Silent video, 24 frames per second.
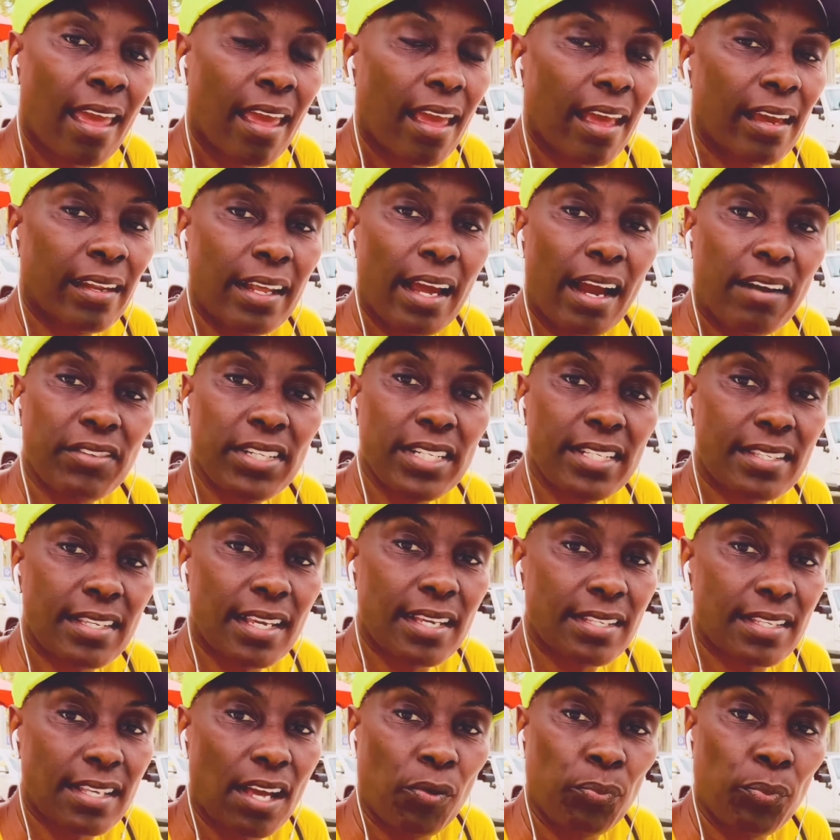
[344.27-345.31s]
And ever
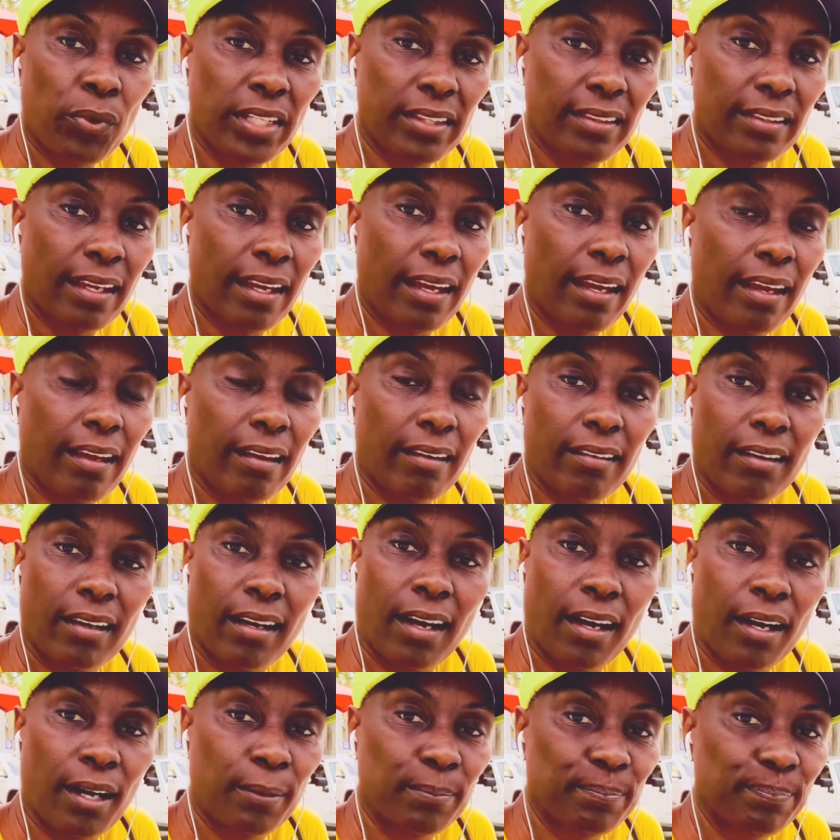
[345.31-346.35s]
since I went there,
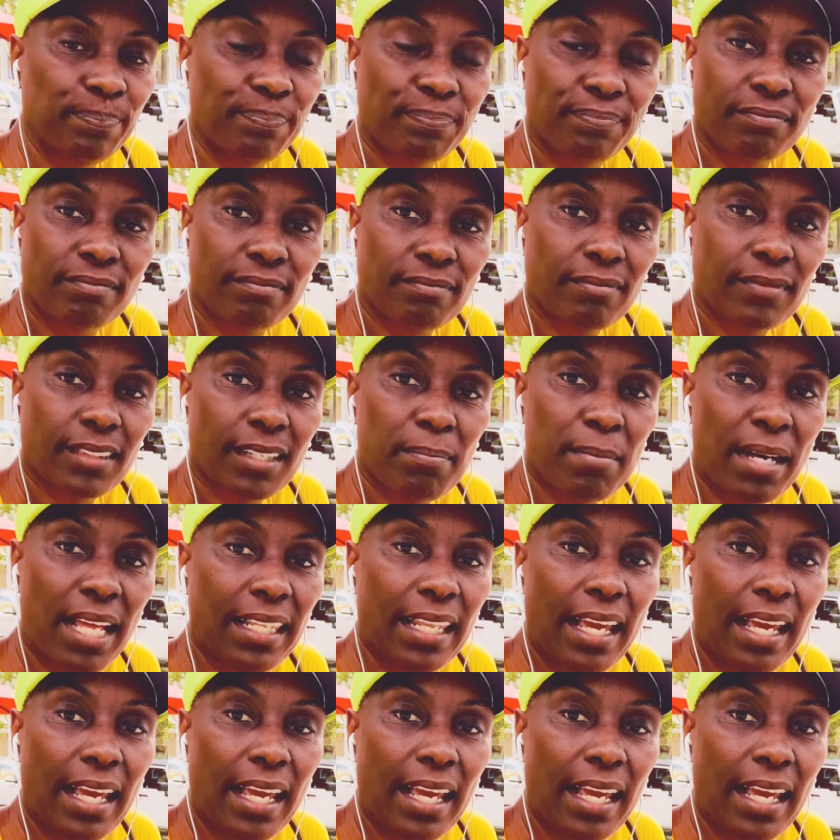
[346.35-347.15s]
my